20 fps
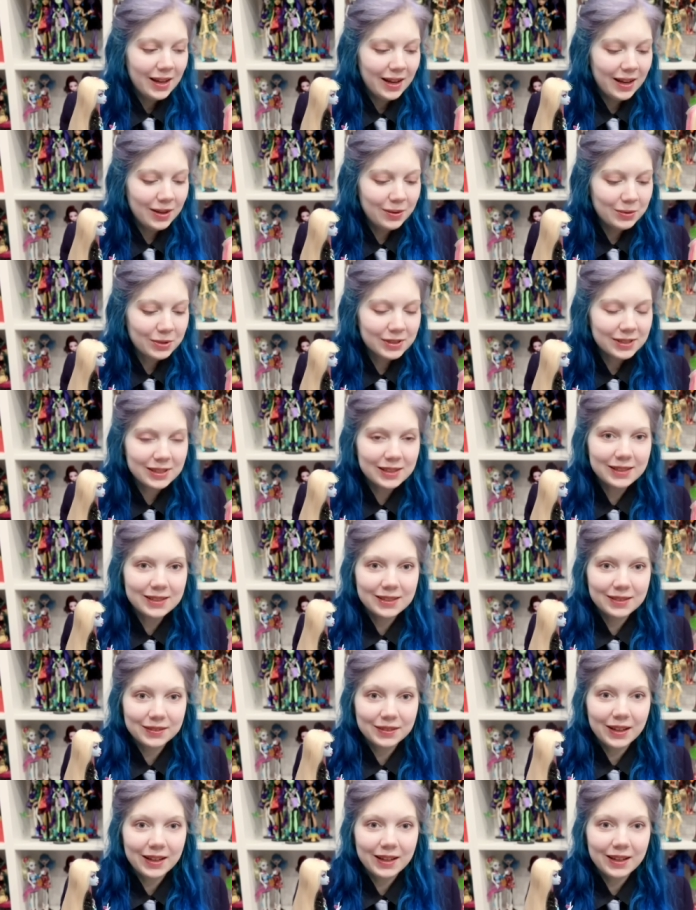I was in
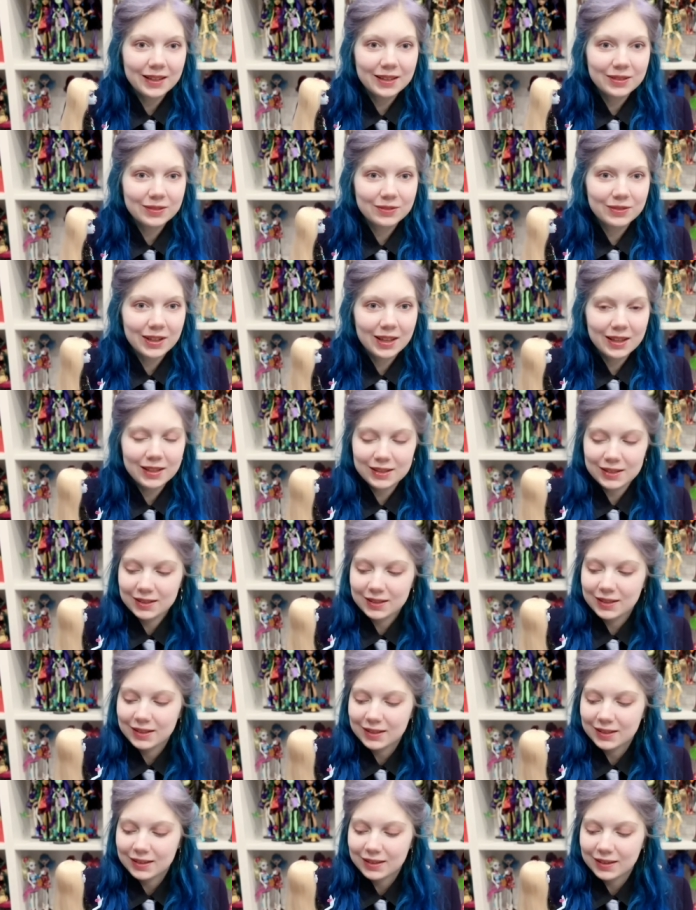delight of
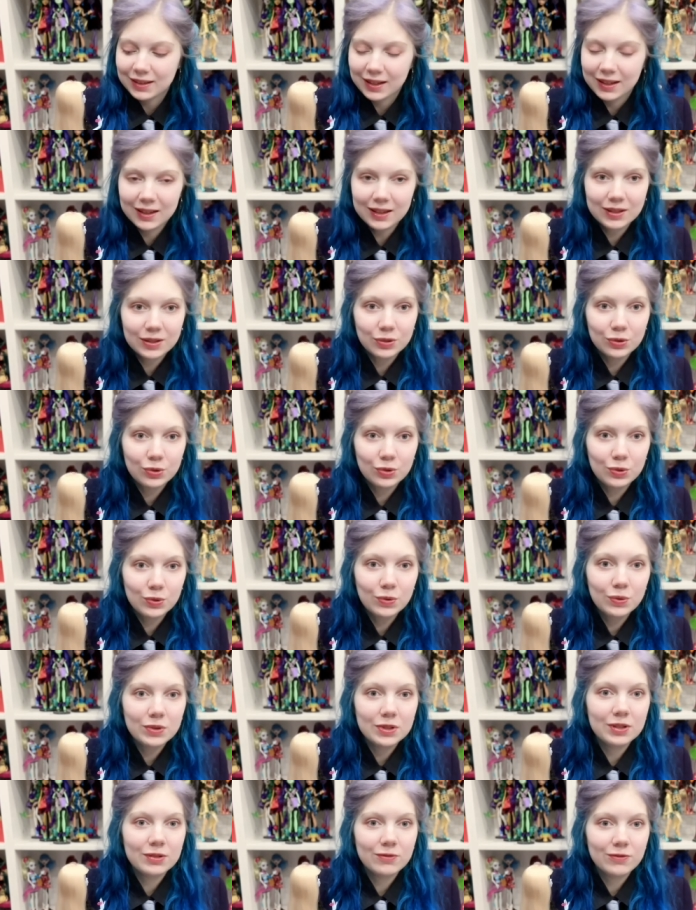getting like two
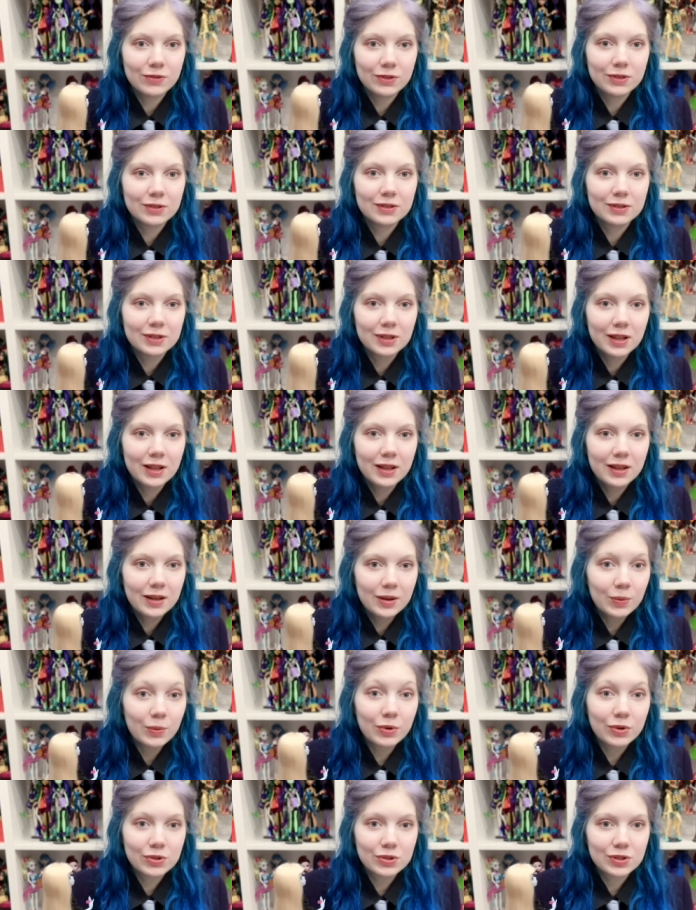different
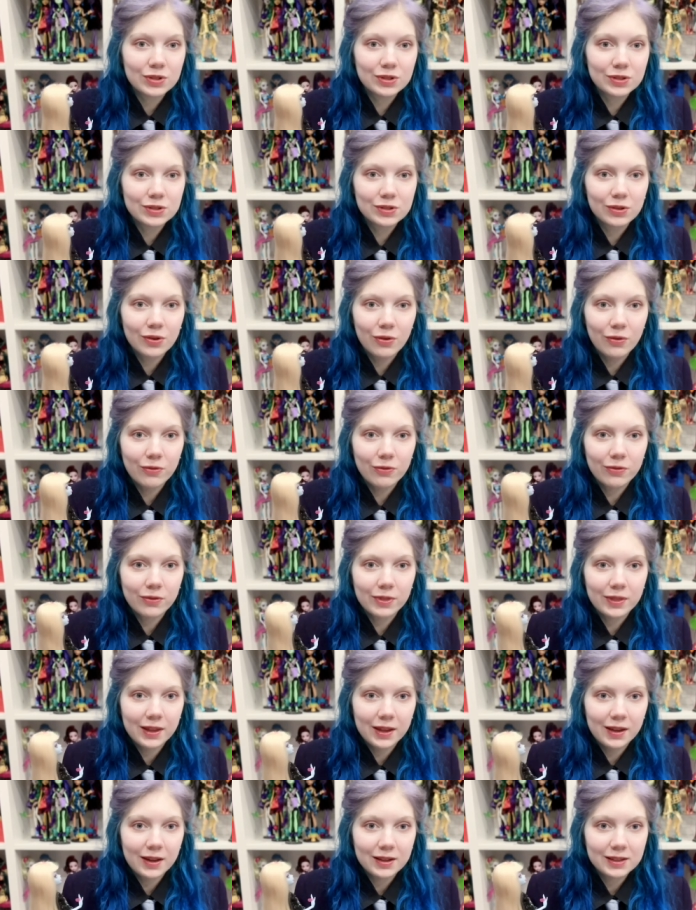versions of
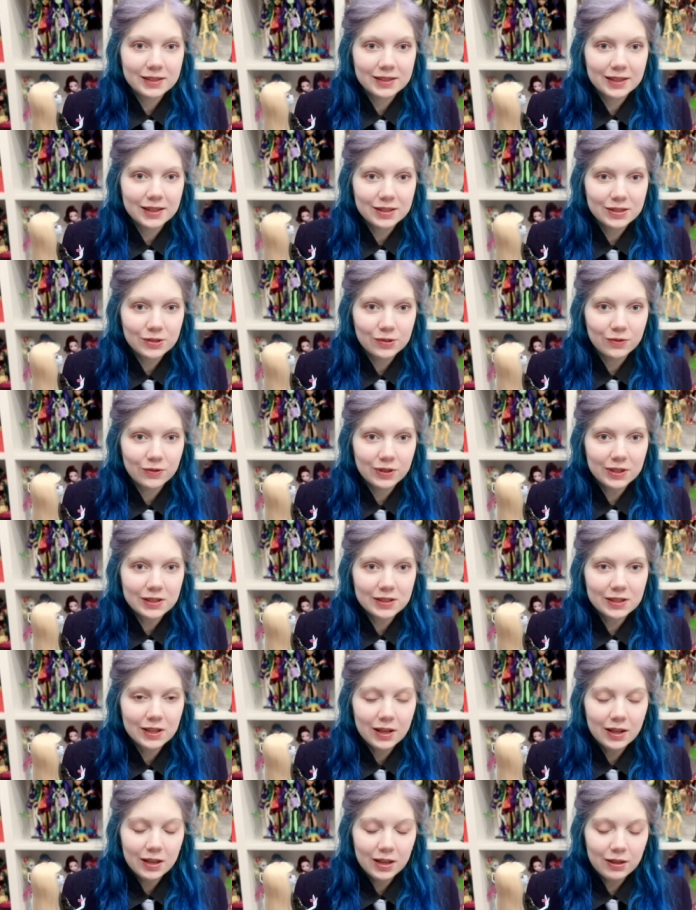the accessories
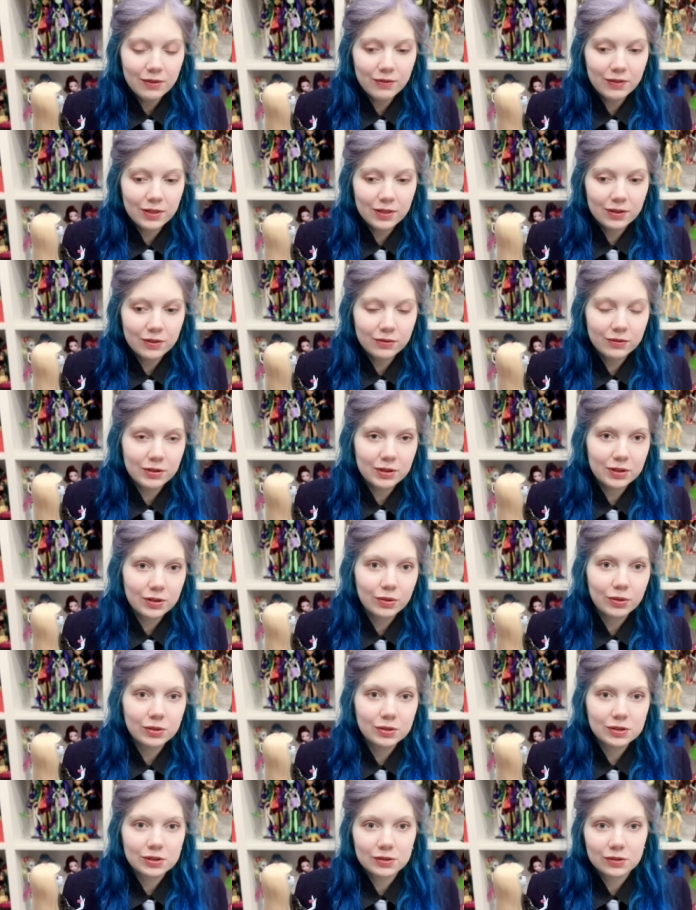even though the
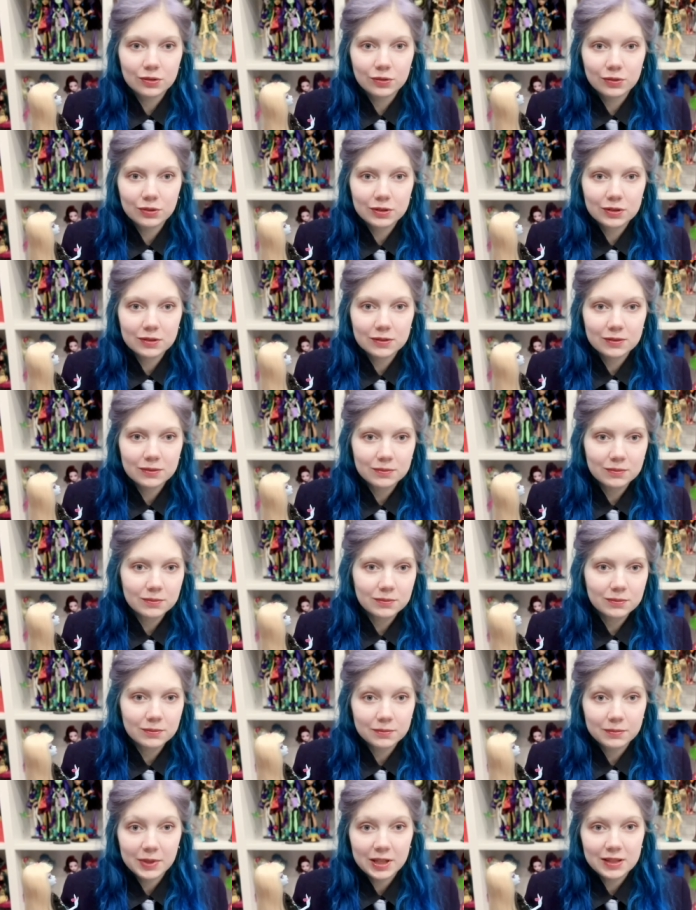dolls looked
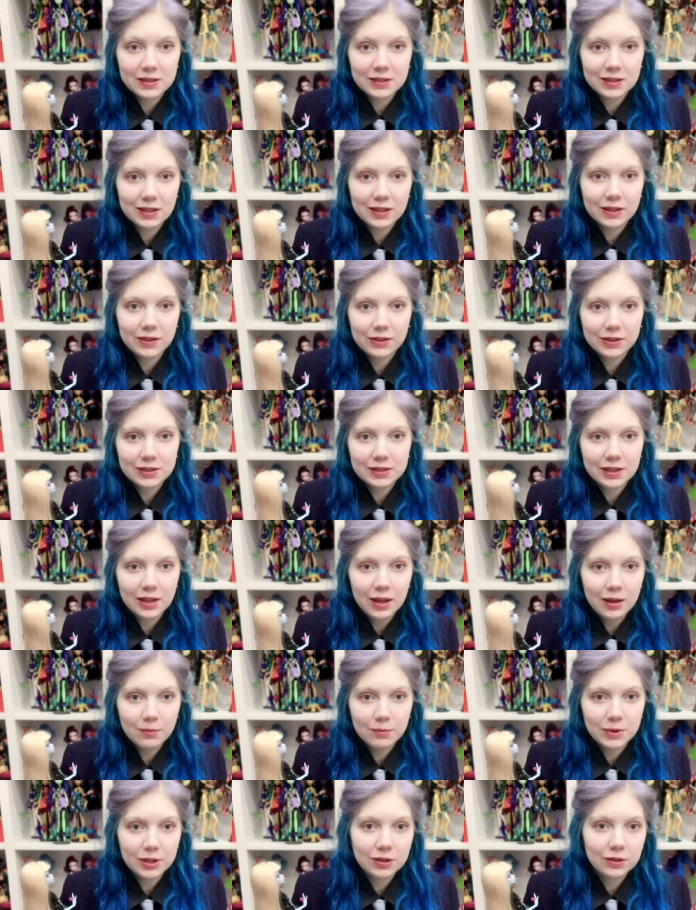basically the
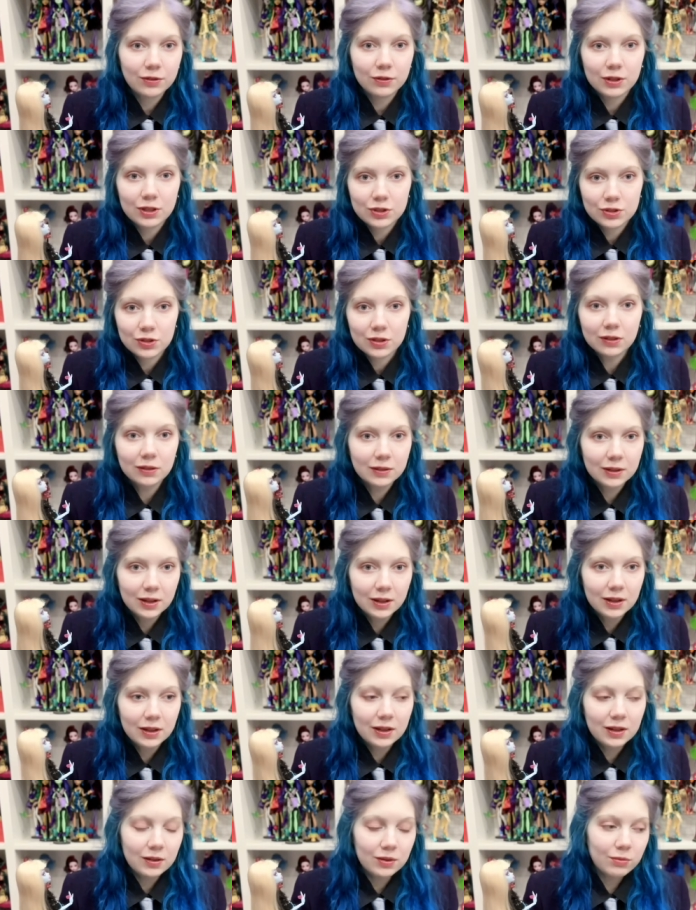same Indonesian
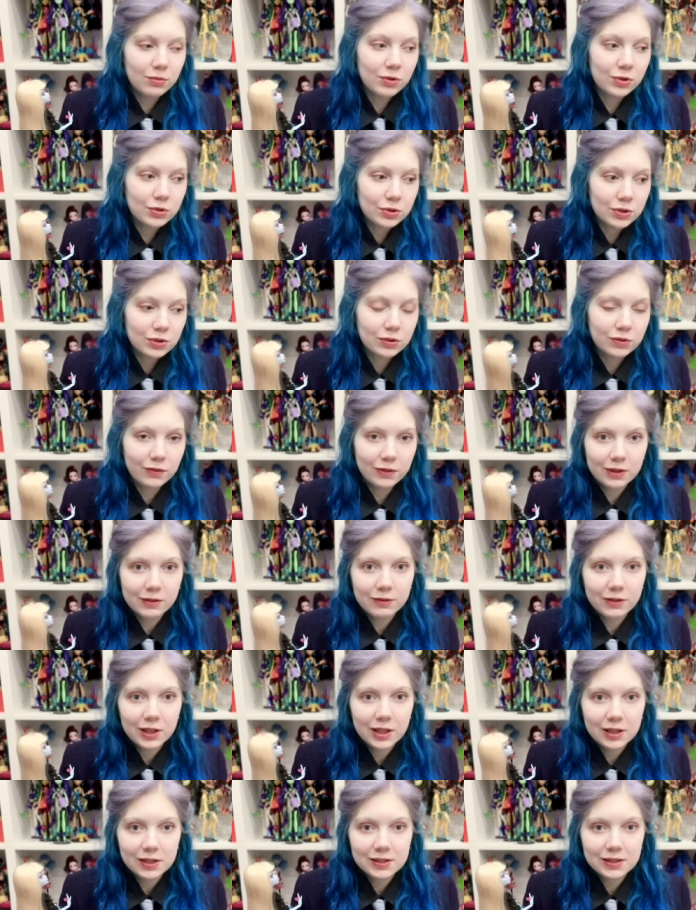version of the
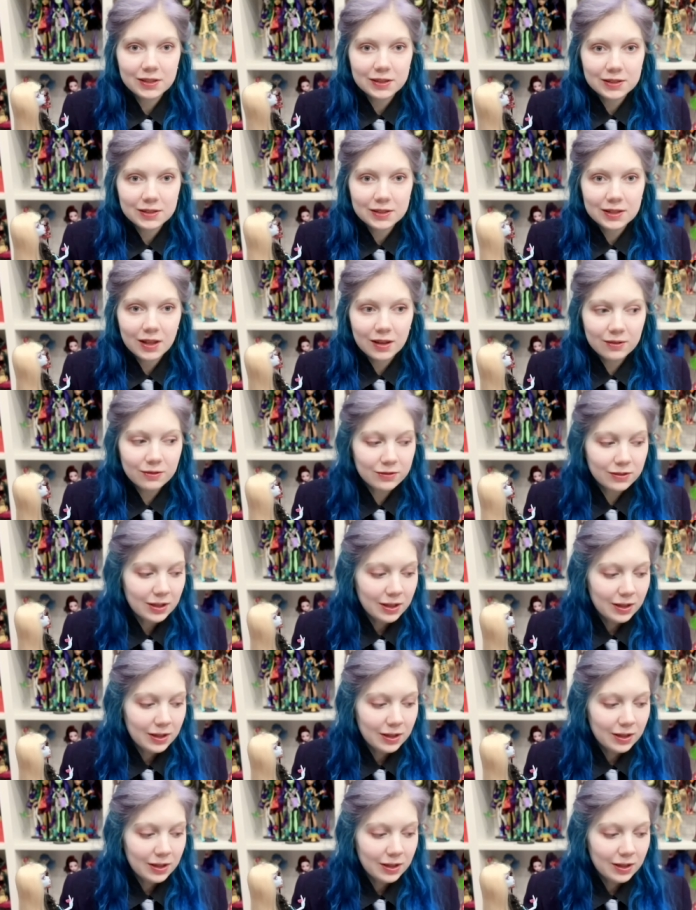face and stuff